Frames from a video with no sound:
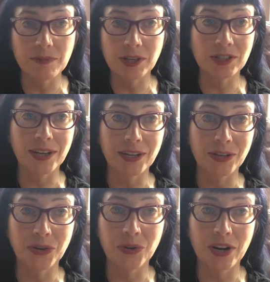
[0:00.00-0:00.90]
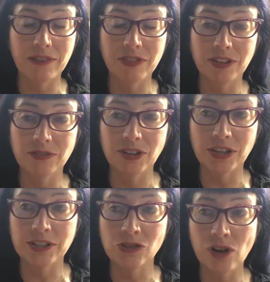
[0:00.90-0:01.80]
much like a unicorn. I feel
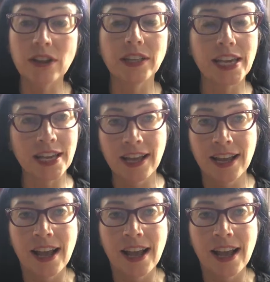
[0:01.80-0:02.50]
very struggly.